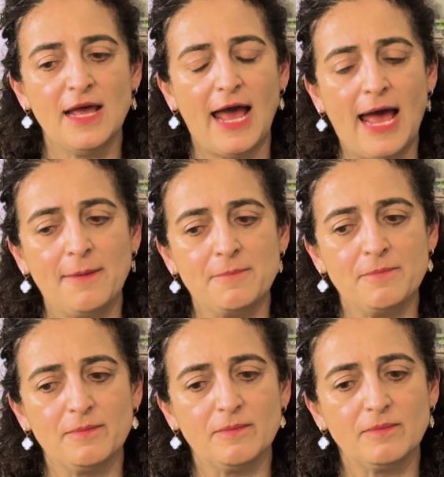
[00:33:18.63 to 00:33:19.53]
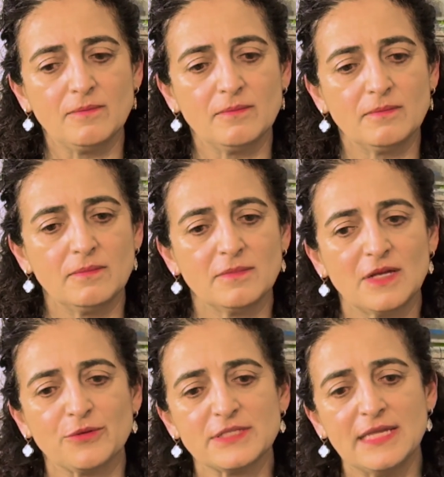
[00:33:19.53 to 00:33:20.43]

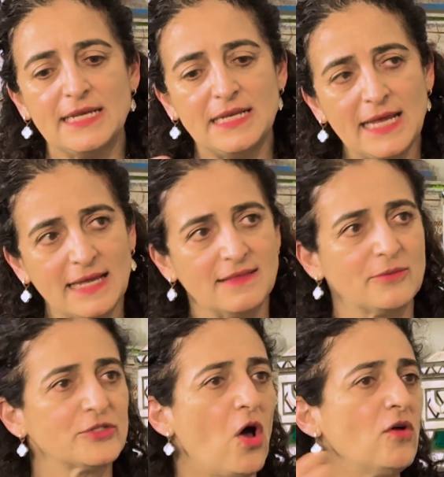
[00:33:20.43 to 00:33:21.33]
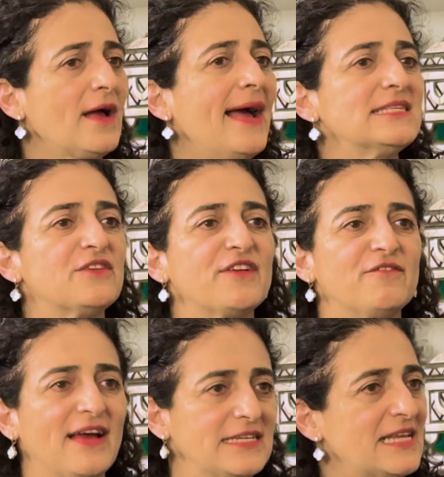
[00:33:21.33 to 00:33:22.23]
There was Lean In. There was all kinds of
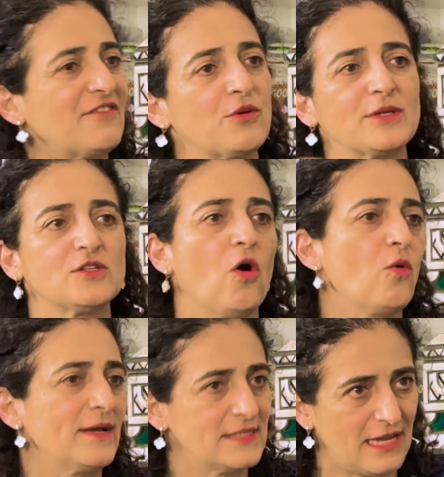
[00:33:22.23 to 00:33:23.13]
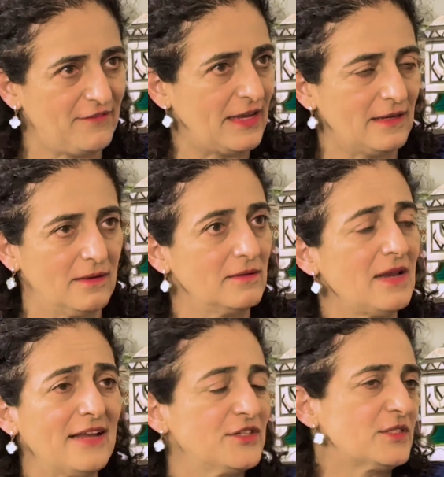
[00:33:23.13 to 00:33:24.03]
advice. Everyone's always giving,
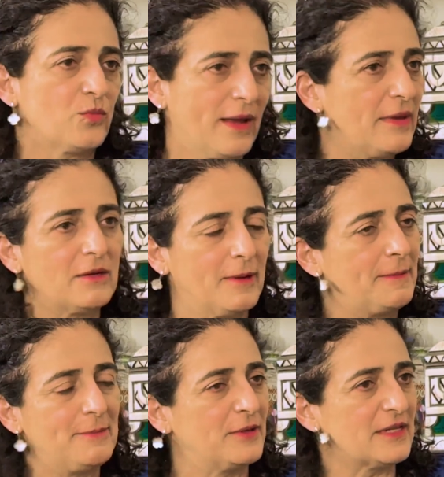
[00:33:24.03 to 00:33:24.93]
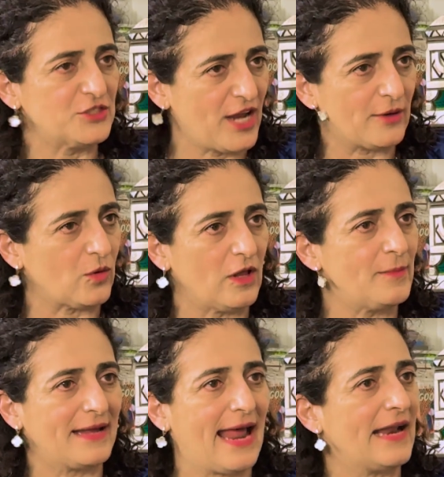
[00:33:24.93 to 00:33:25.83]
not just women, but people in general,
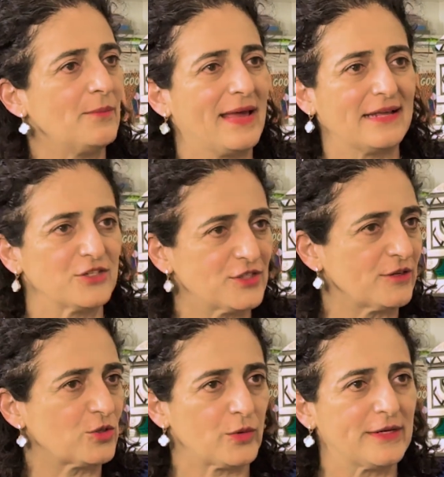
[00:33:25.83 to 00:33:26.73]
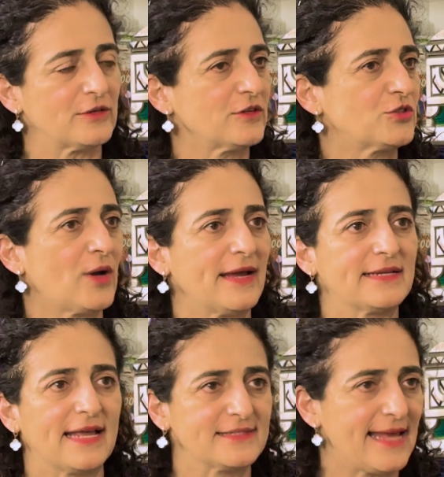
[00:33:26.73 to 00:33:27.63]
about how to manage their career to try and get